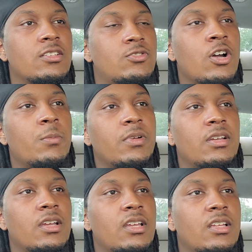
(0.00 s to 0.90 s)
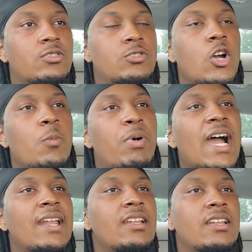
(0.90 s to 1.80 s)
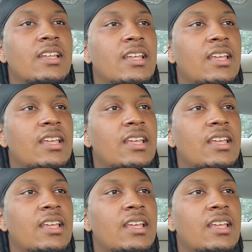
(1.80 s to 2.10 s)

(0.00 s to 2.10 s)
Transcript: Joe Biden